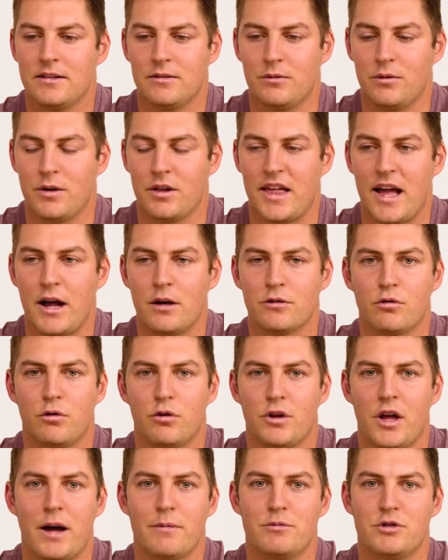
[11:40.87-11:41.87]
with
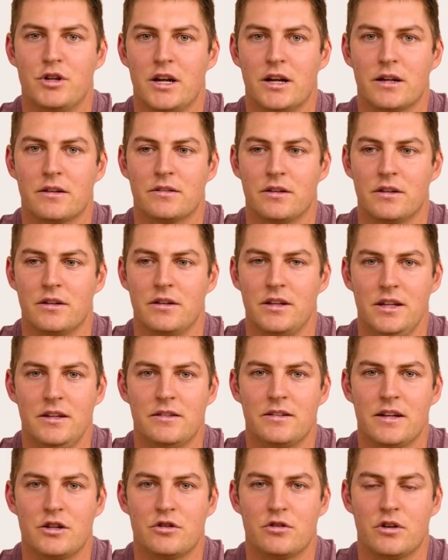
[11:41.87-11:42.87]
household objects and
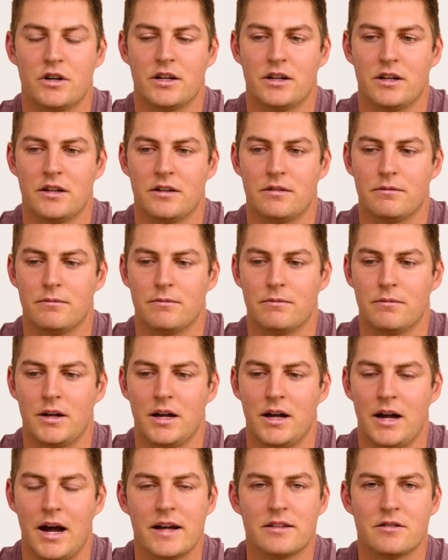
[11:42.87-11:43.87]
eccentric and
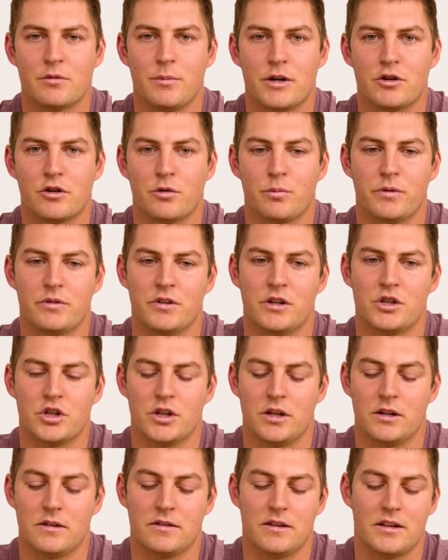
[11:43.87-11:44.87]
isometric
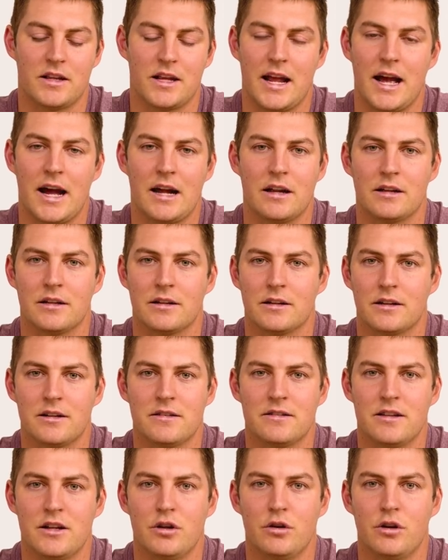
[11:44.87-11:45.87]
positions, and then how to
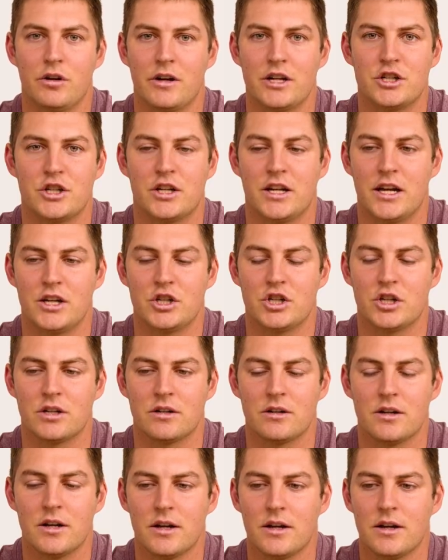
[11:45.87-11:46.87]
continue your
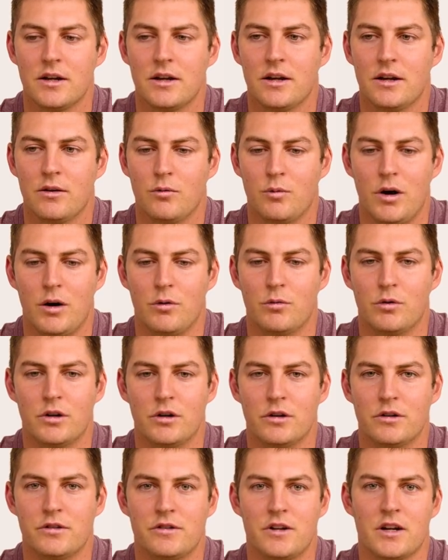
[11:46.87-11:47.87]
education while
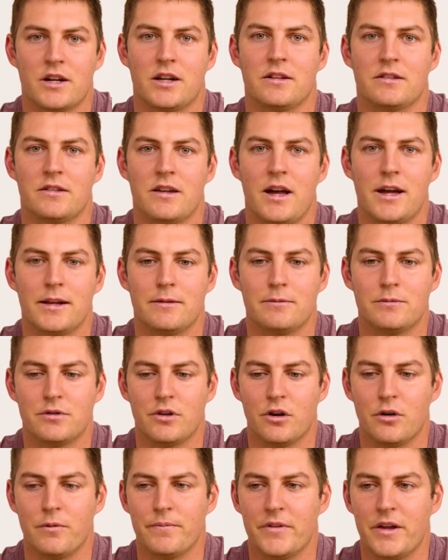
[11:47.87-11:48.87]
we're stuck inside.
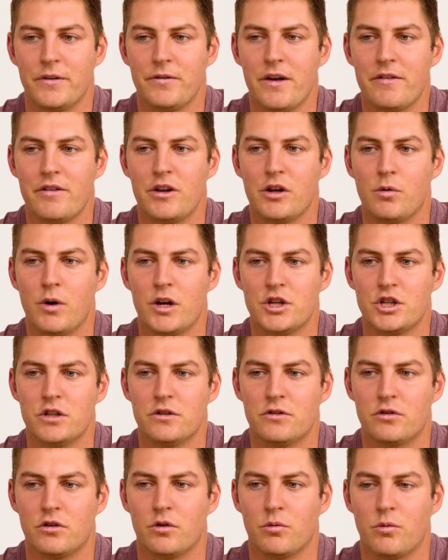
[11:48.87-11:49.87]
So if you have any
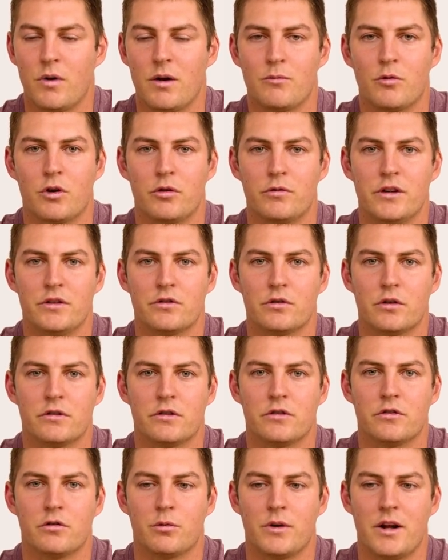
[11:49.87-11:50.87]
questions or want more
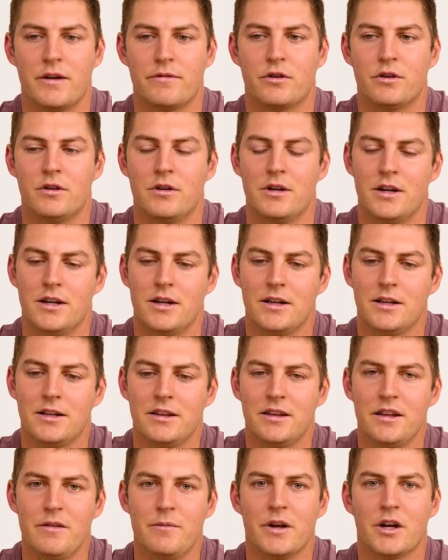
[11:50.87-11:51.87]
resources or whatever,
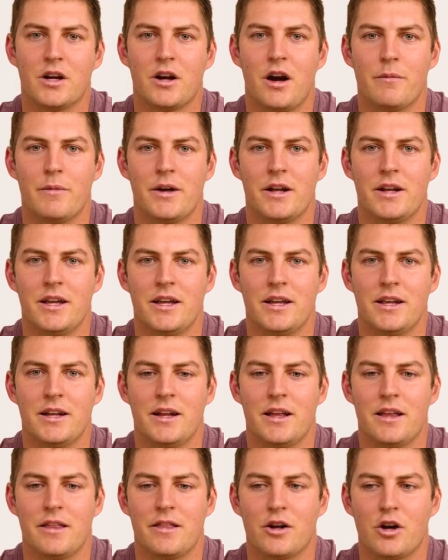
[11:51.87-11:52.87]
leave me a comment
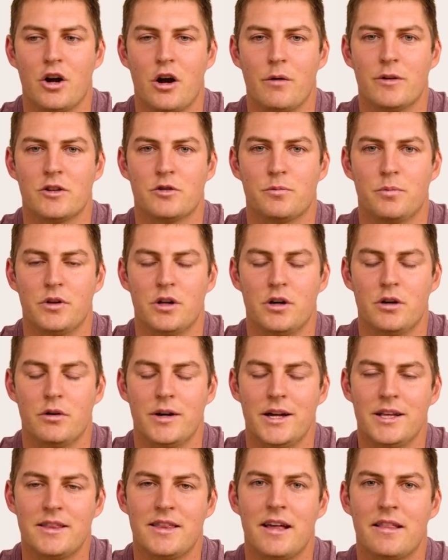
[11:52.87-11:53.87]
in the comments below.
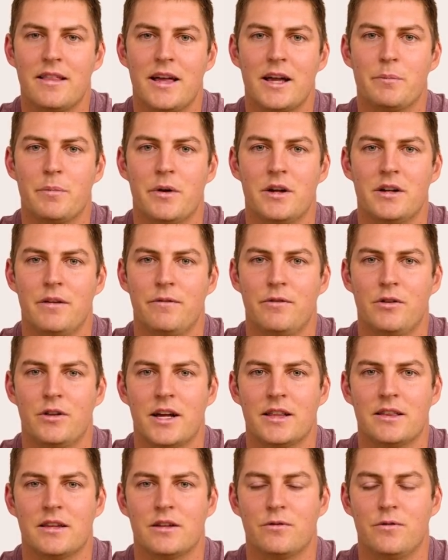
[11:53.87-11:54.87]
Hit that like button if you
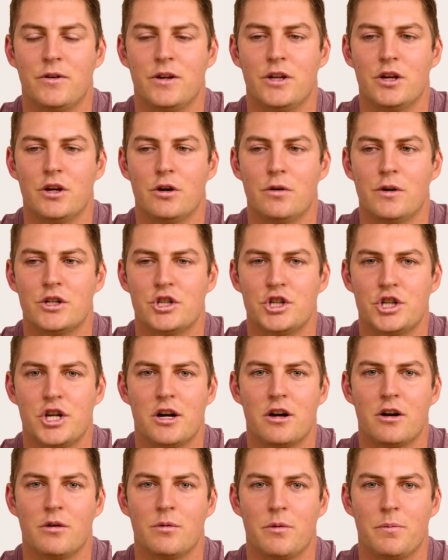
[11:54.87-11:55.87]
like this video and
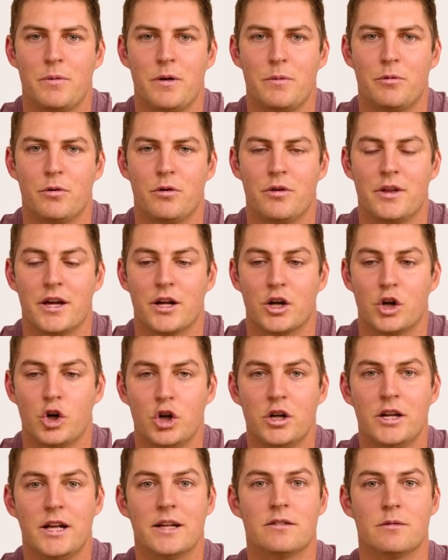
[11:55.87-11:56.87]
share it with people that
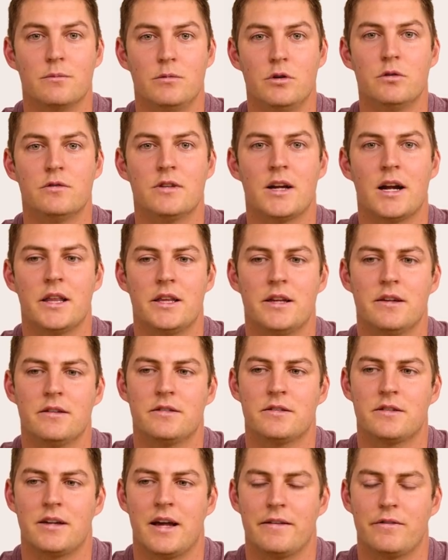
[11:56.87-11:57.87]
could get some use out of
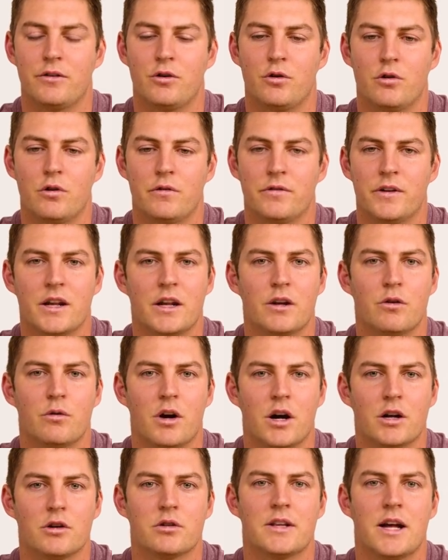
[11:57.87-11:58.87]
this. I have a goal of getting to
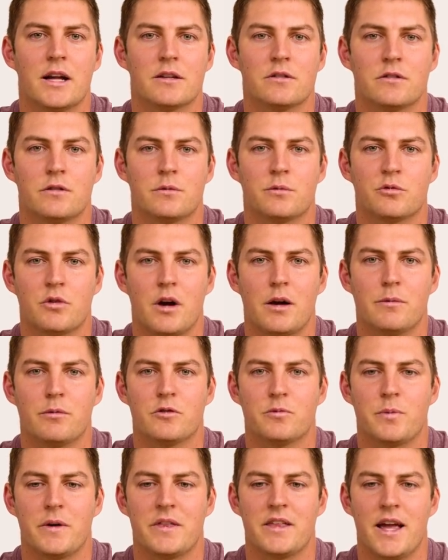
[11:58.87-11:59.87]
100,000
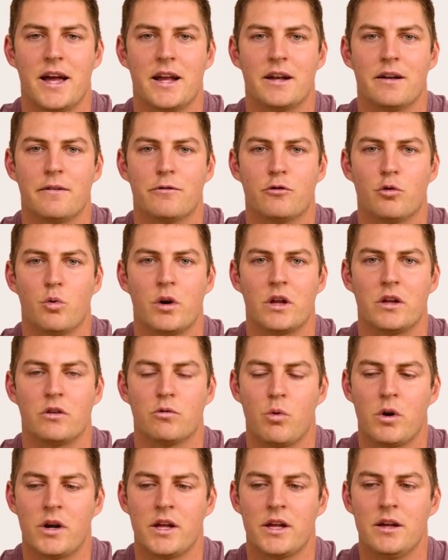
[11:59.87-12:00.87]
subscribers by the end of
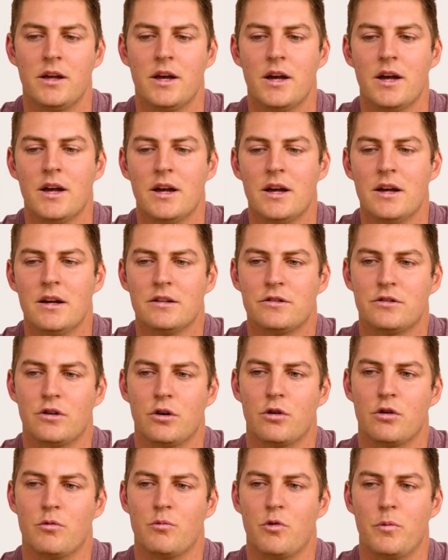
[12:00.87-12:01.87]
2020.
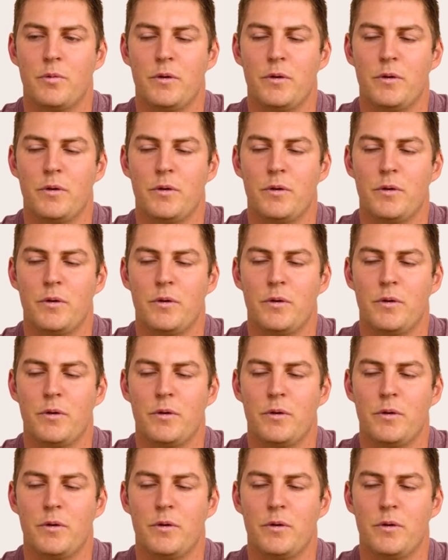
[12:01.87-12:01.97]
So the more